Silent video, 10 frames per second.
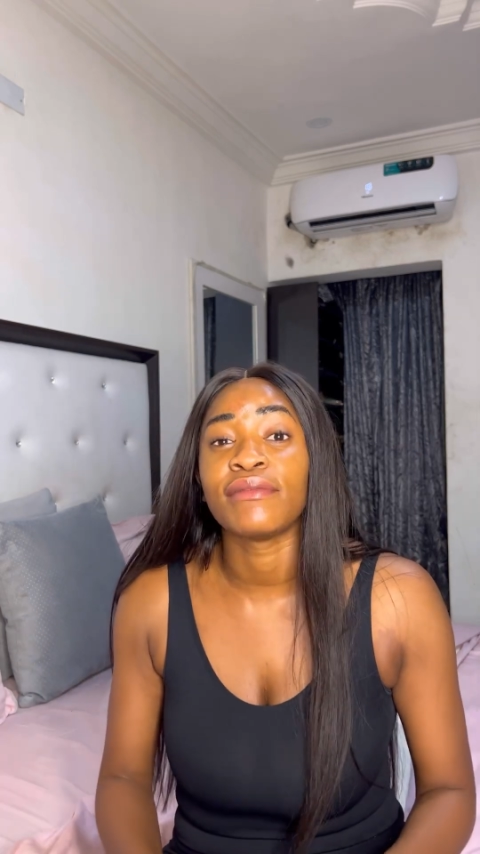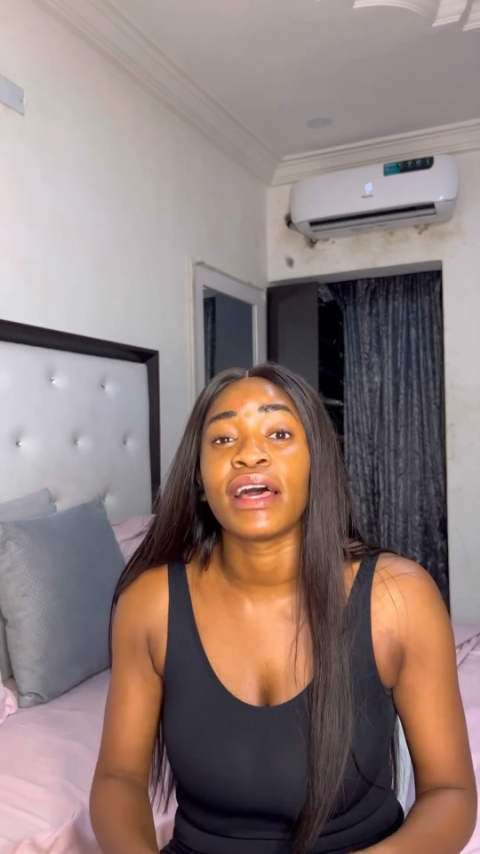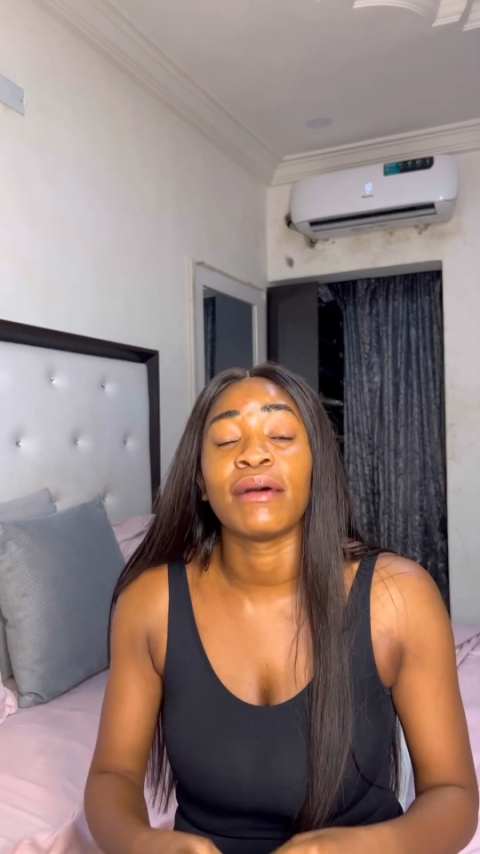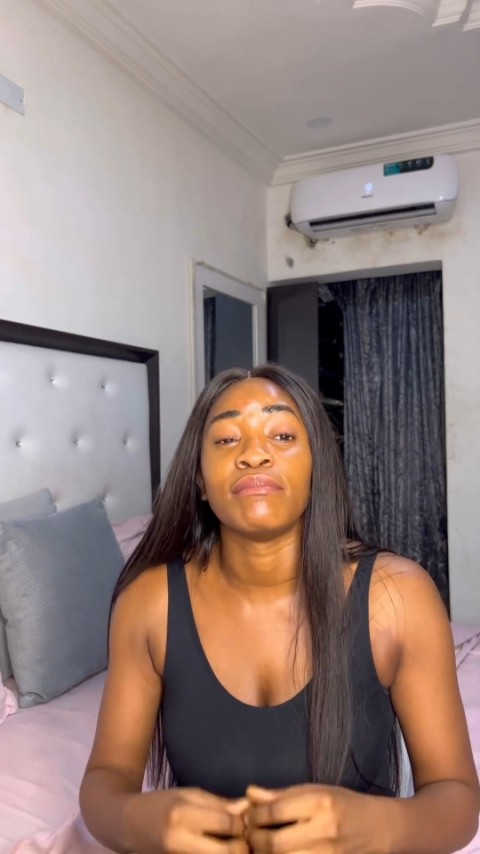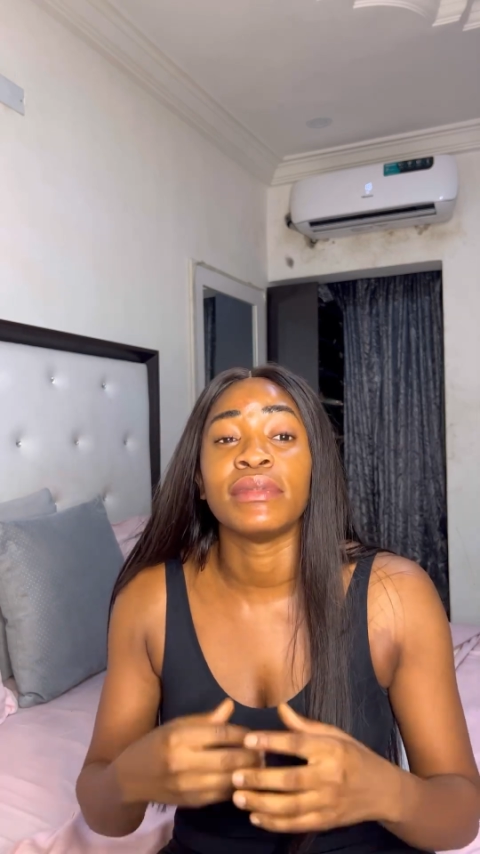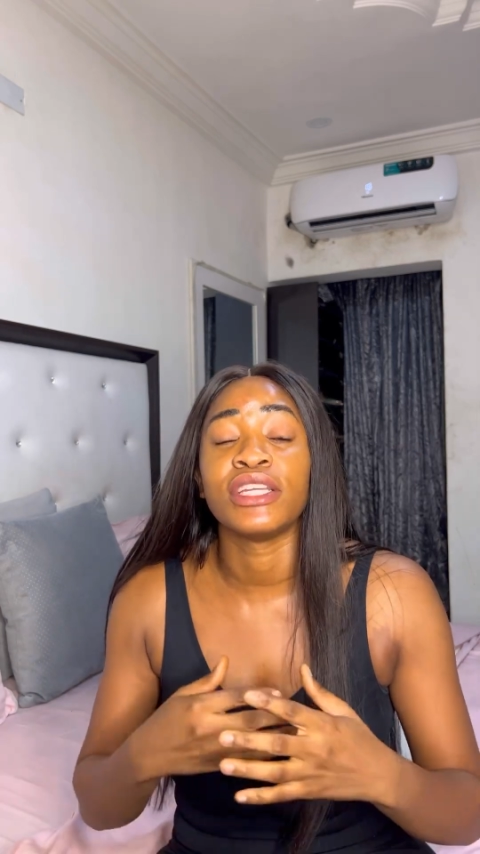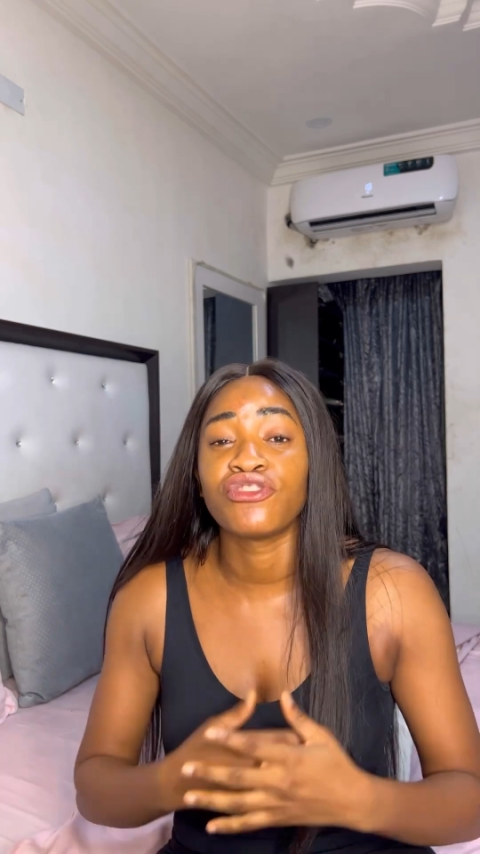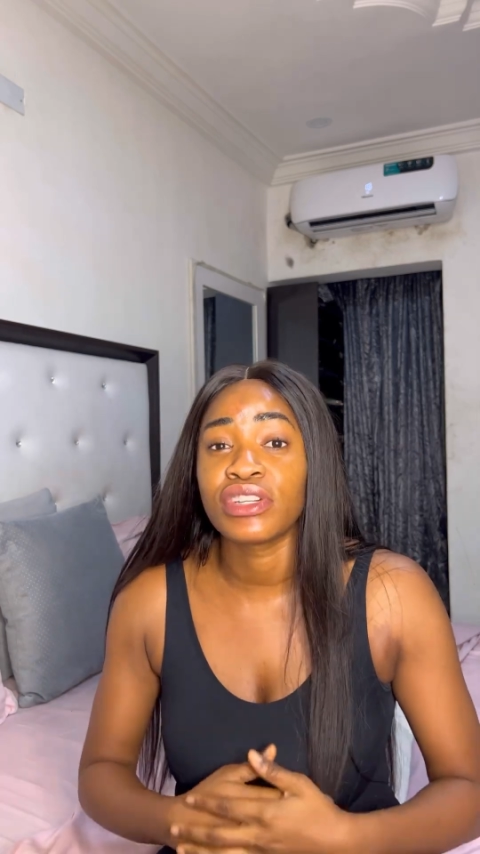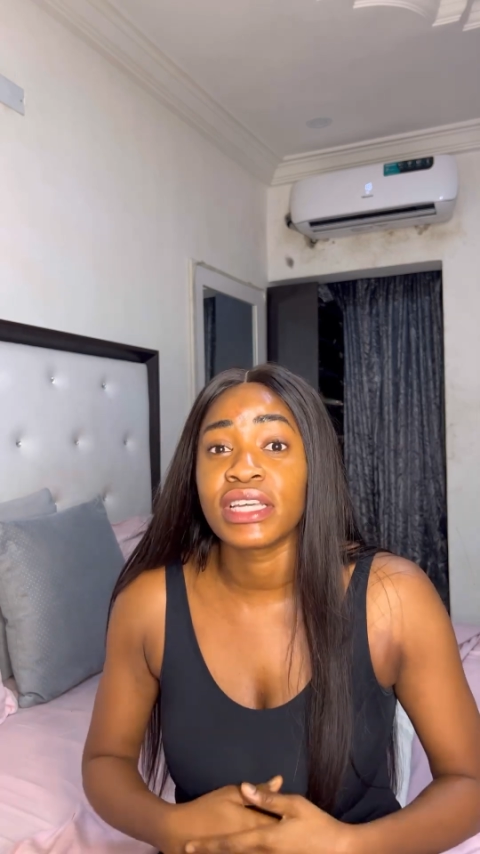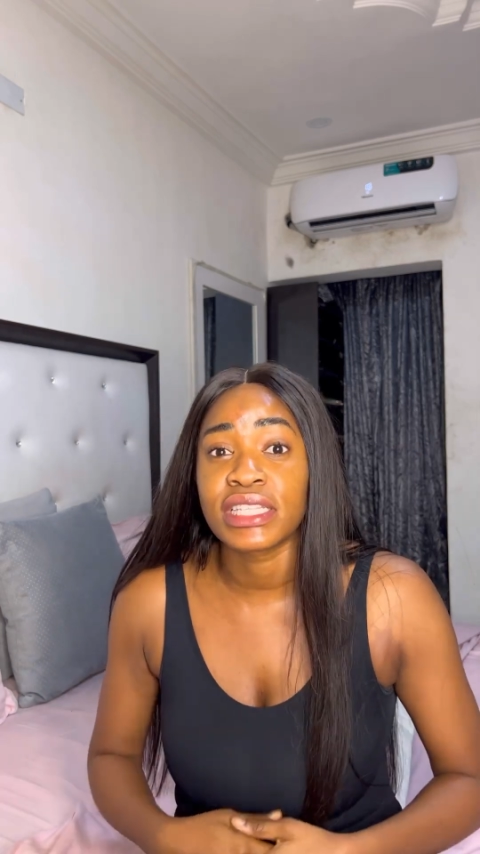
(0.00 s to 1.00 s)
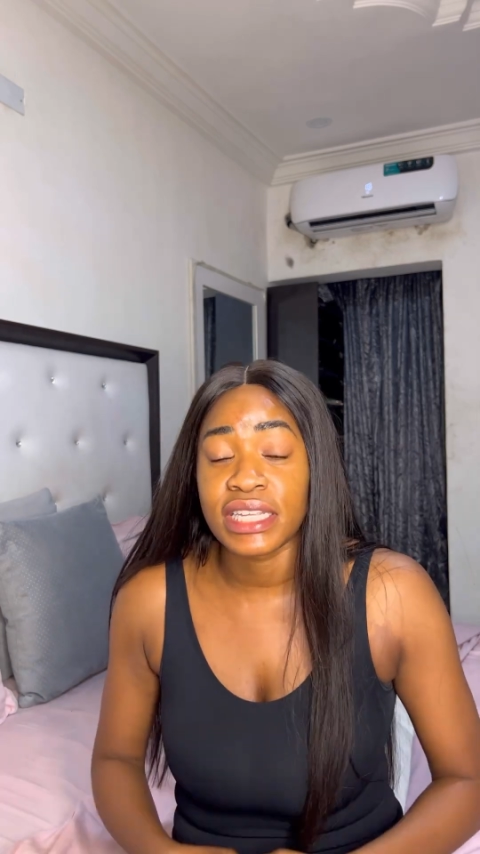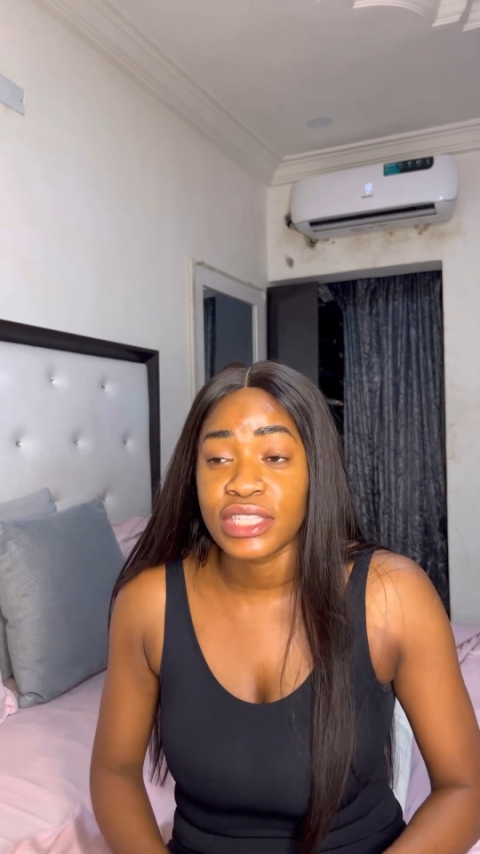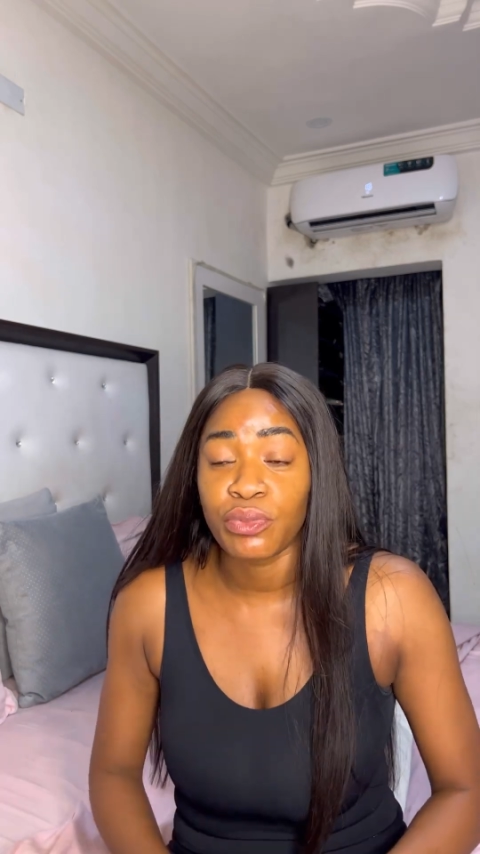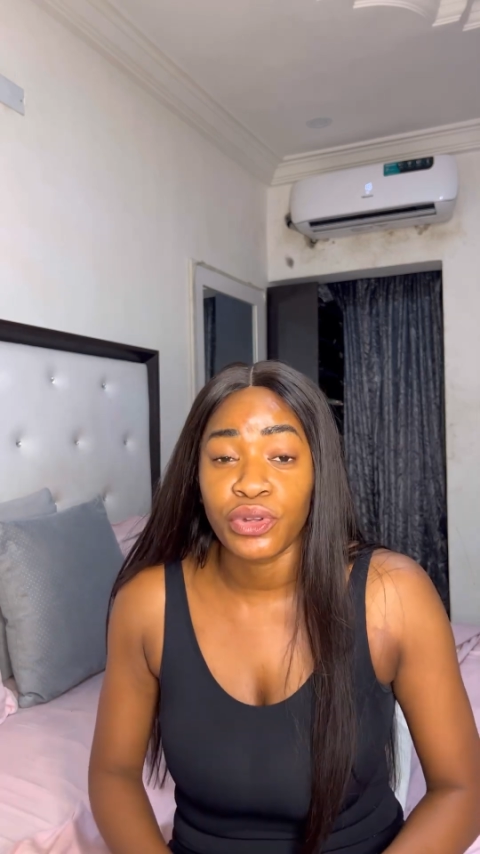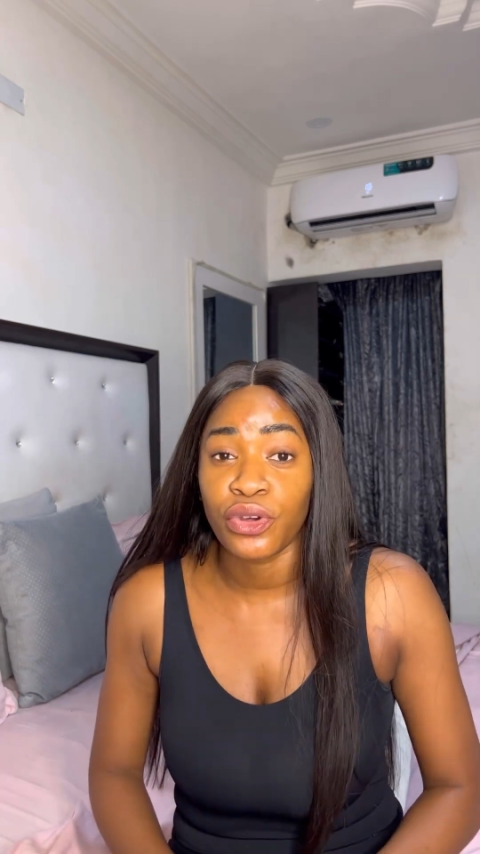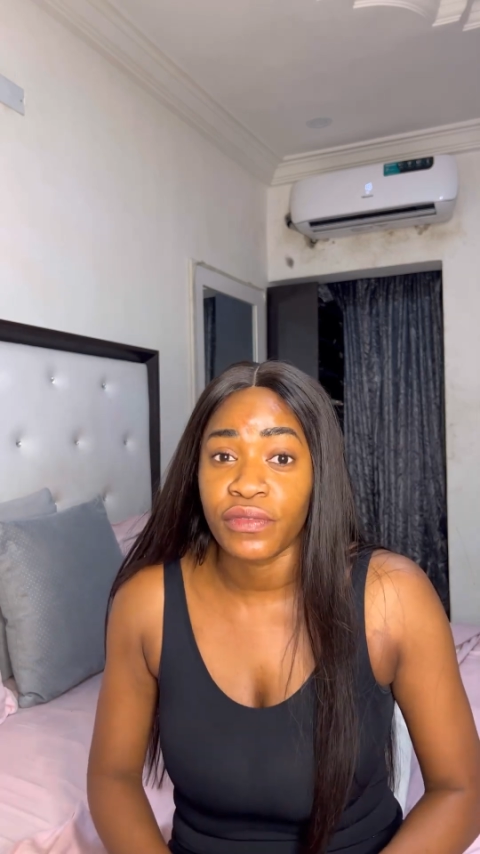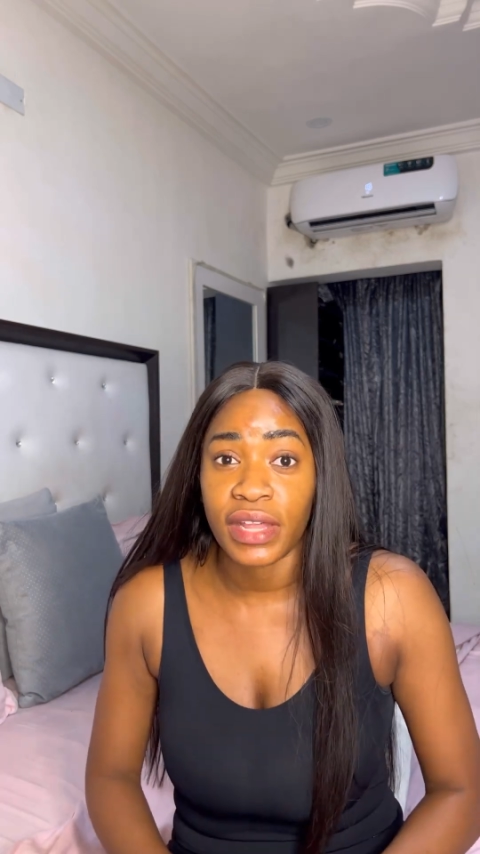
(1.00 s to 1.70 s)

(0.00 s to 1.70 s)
i'm literally a testimony of